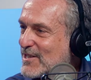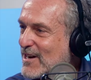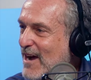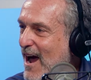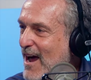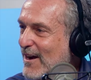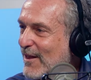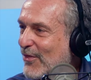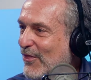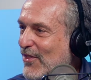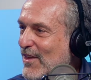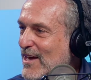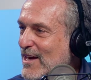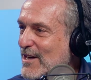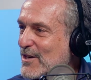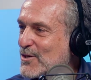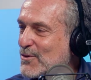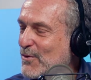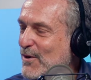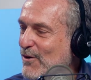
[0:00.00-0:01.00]
kind of
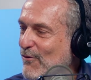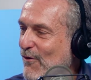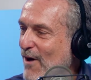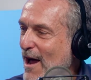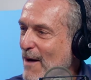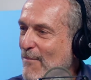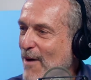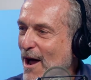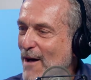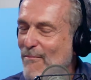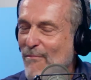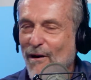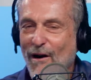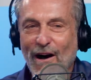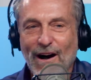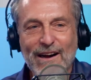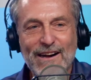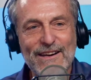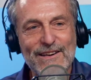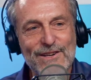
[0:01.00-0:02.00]
things with Rabbi
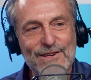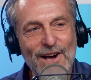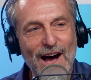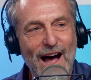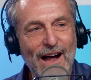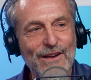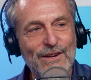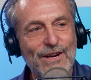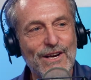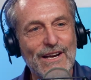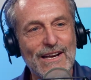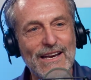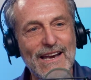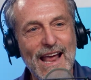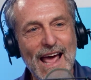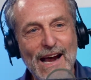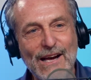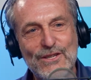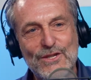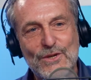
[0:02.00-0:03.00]
Mark and Danya
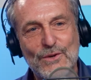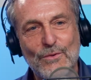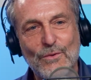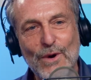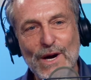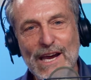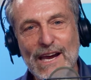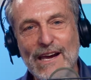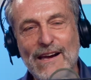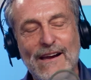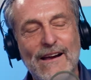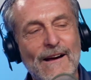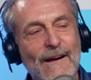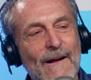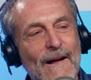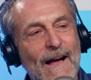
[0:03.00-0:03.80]
next week